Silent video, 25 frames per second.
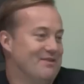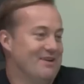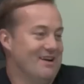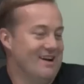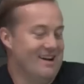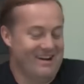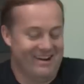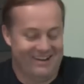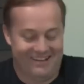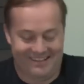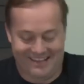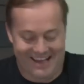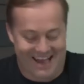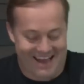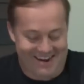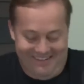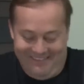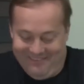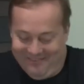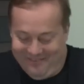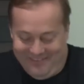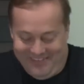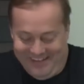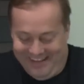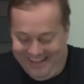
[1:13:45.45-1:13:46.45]
Bronx. I
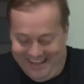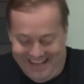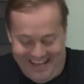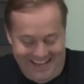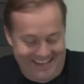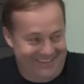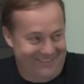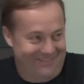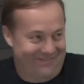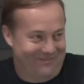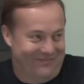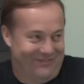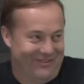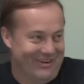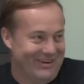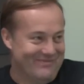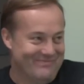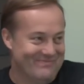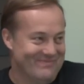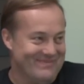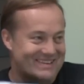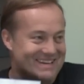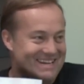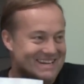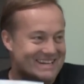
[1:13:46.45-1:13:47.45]
don't feel like you're
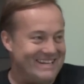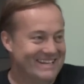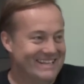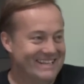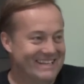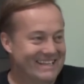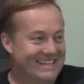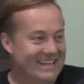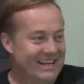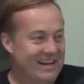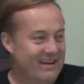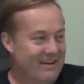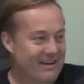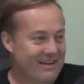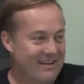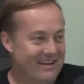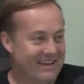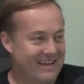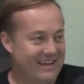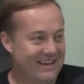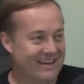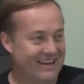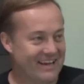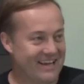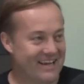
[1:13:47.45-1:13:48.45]
from St.
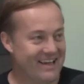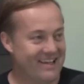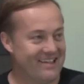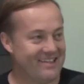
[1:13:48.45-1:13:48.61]
Louis.